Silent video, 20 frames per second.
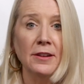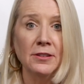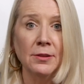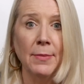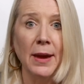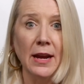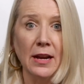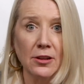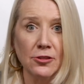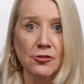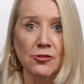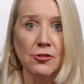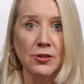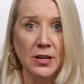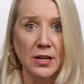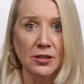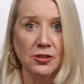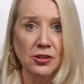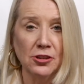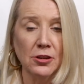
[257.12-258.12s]
to make a
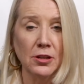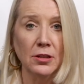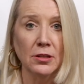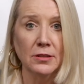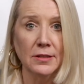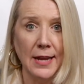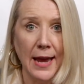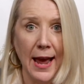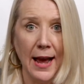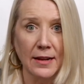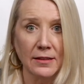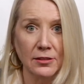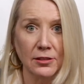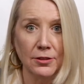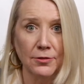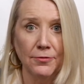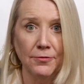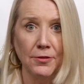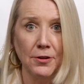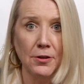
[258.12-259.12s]
traditional
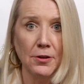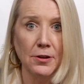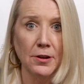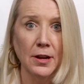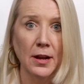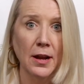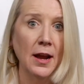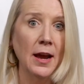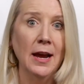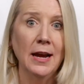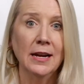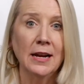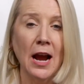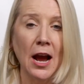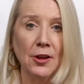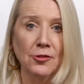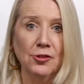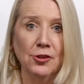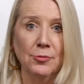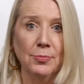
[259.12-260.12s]
tax-deferred
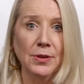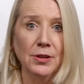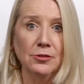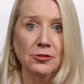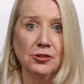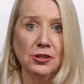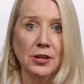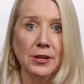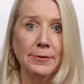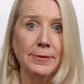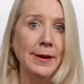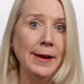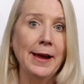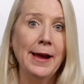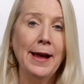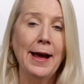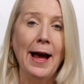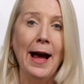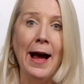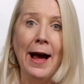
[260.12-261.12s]
contribution.
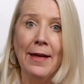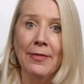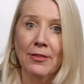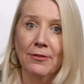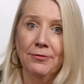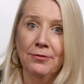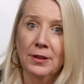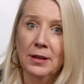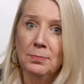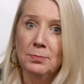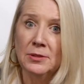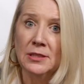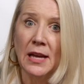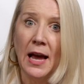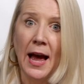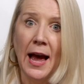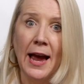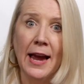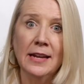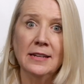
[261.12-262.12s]
On the flip
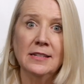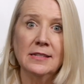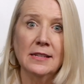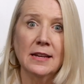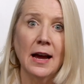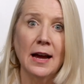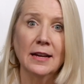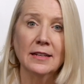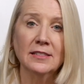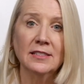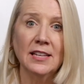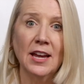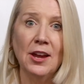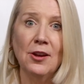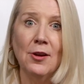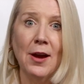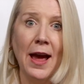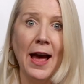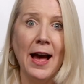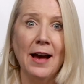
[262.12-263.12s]
side, say
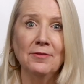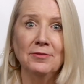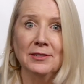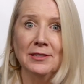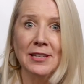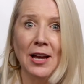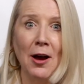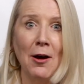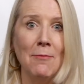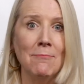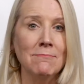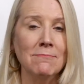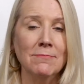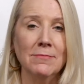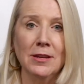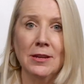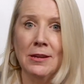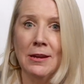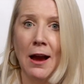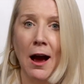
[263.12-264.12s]
you have
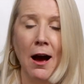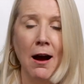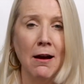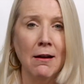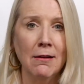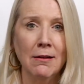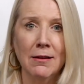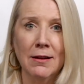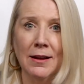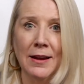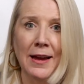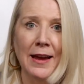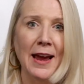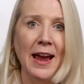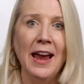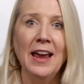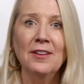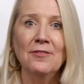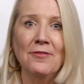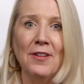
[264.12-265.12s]
some young
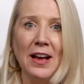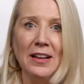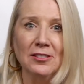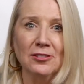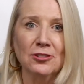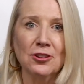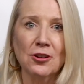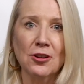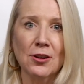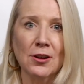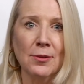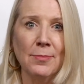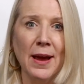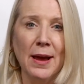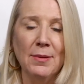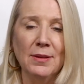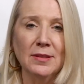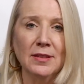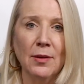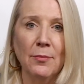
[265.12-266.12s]
investor,
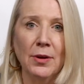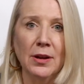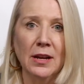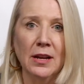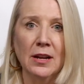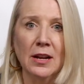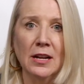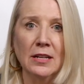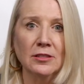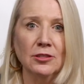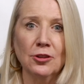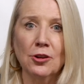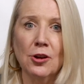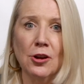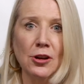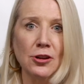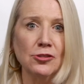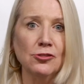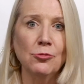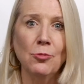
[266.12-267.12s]
maybe someone in his or
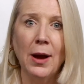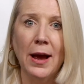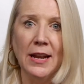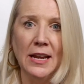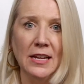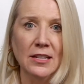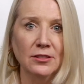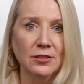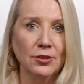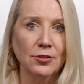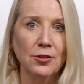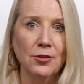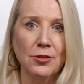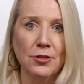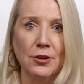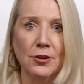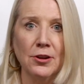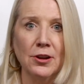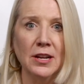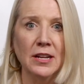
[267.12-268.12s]
her 20s or
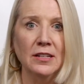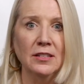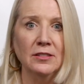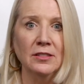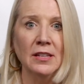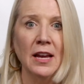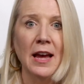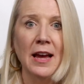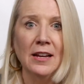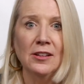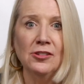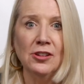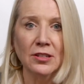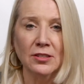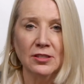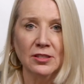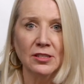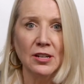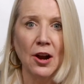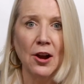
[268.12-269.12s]
30s,
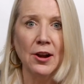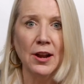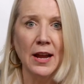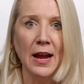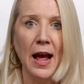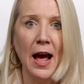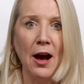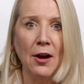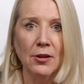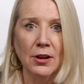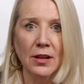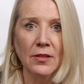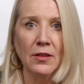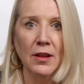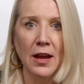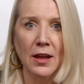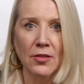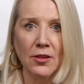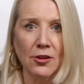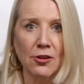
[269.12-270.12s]
just starting out
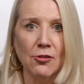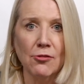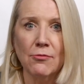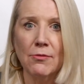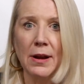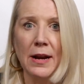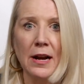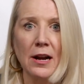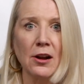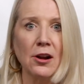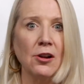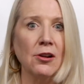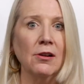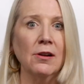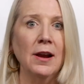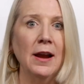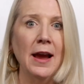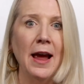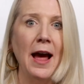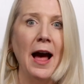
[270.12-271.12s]
in the career,